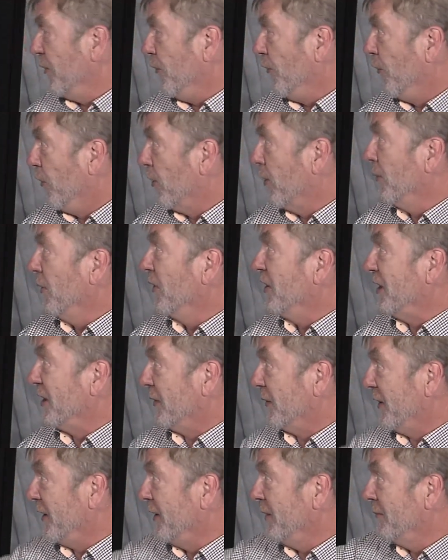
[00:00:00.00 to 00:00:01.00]
normal
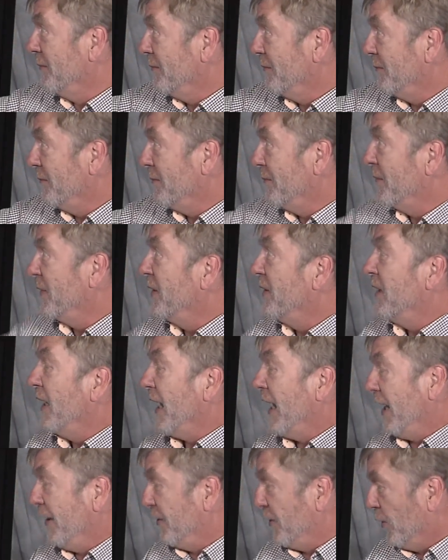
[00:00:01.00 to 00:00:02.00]
hearing
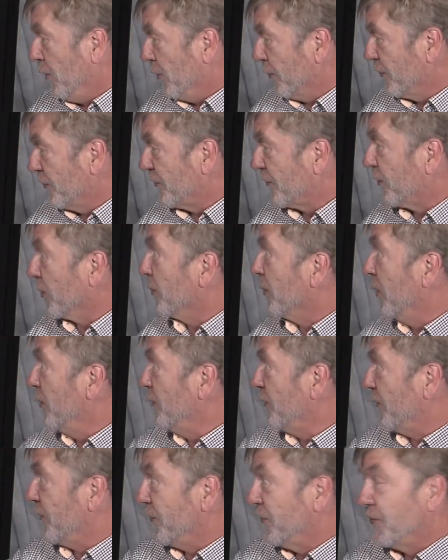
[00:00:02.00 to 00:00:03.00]
and
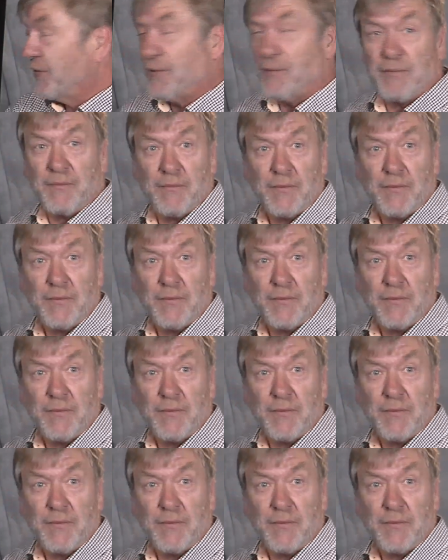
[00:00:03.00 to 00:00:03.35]
otosclerosis.